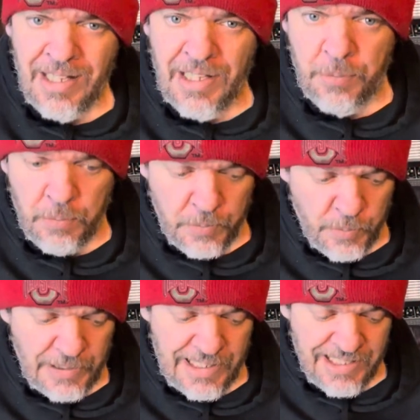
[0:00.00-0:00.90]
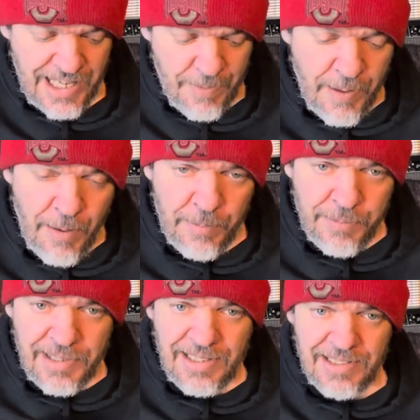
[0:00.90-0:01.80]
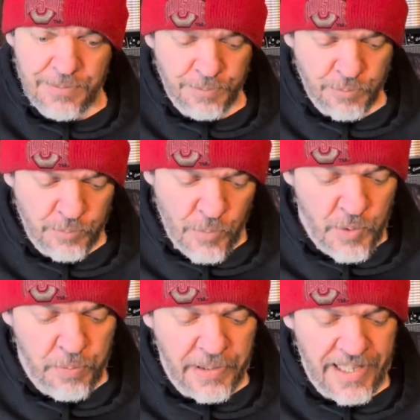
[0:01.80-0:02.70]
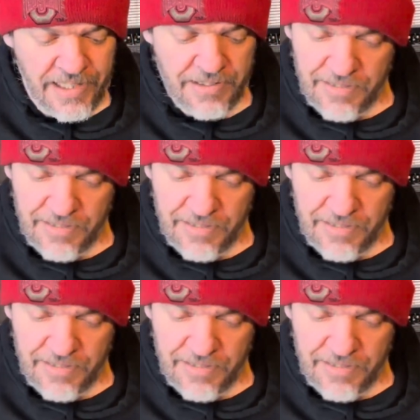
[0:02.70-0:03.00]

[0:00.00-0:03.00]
that's when that shape comes in. You play it